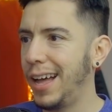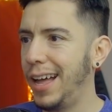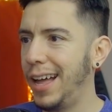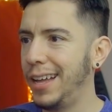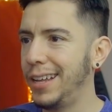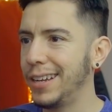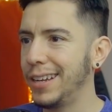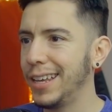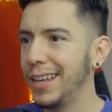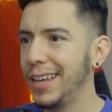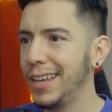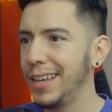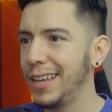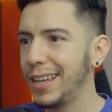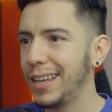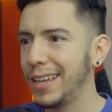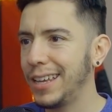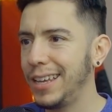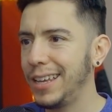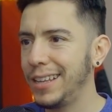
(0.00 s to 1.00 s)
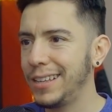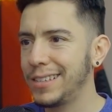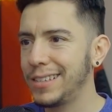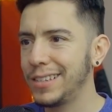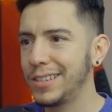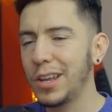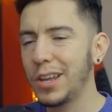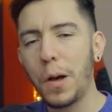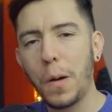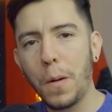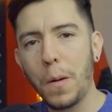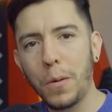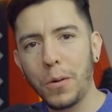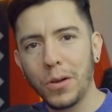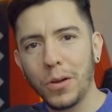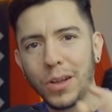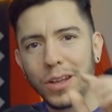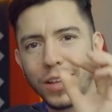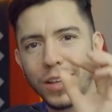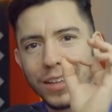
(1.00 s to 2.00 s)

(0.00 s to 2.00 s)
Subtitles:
and he is so